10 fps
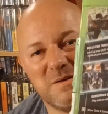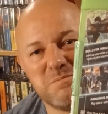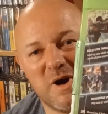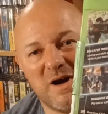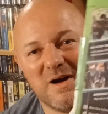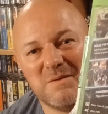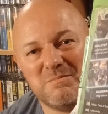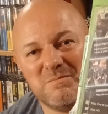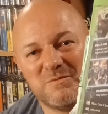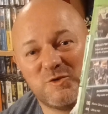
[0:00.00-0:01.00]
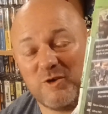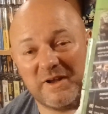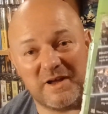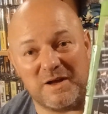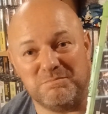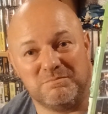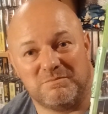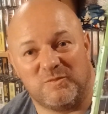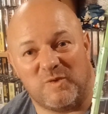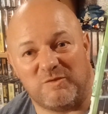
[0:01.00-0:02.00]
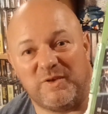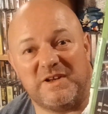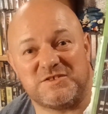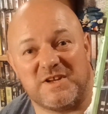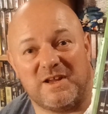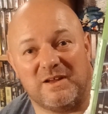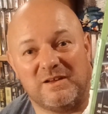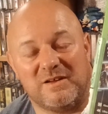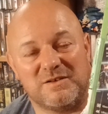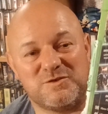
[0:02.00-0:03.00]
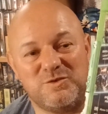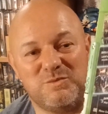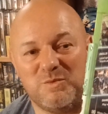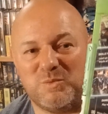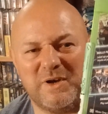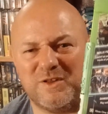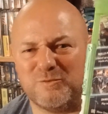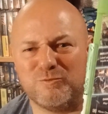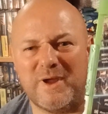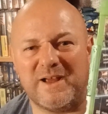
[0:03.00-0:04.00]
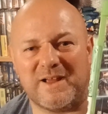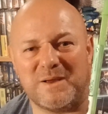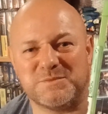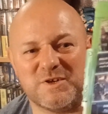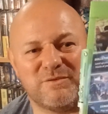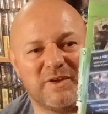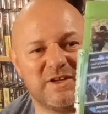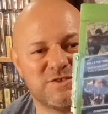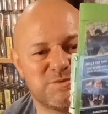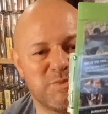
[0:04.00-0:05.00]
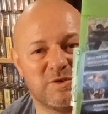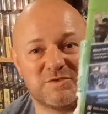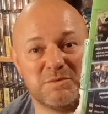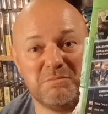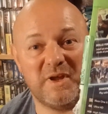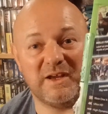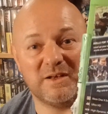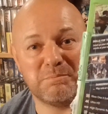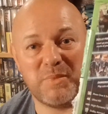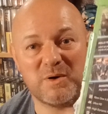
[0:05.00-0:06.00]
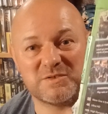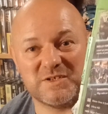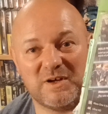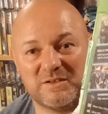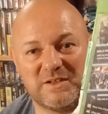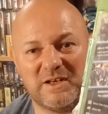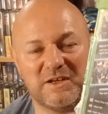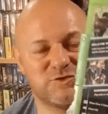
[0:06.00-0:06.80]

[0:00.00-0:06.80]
But great game. I finished it. One of the rare games I finished. But to me, the box art did it a